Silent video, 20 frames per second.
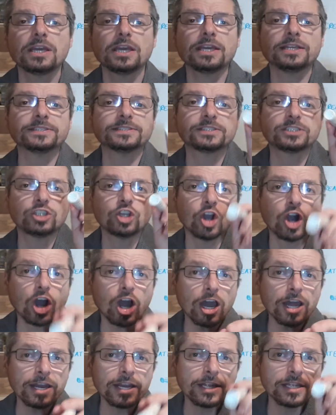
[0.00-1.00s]
Is
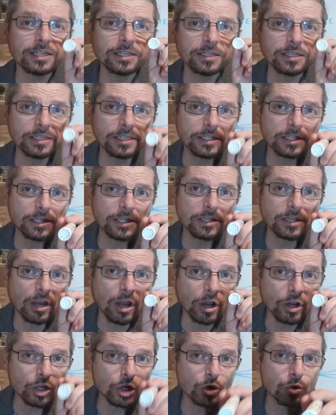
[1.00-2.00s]
God,
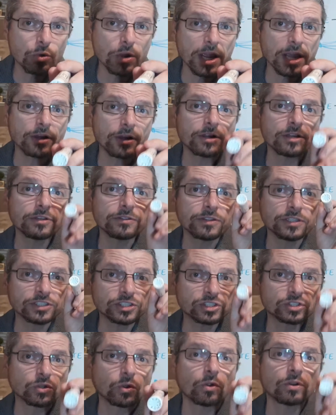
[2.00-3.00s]
our creator, the
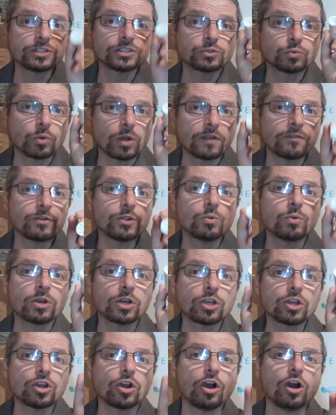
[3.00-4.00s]
source, whatever you
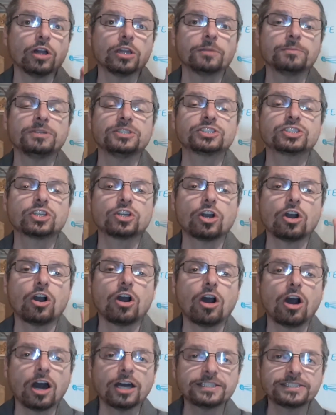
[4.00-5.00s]
want to call him, is
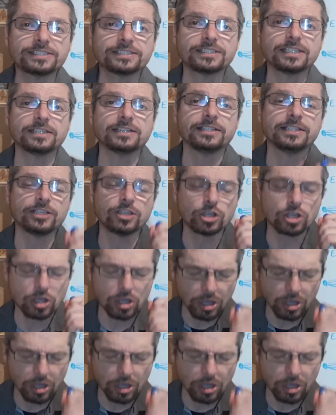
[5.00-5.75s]
constantly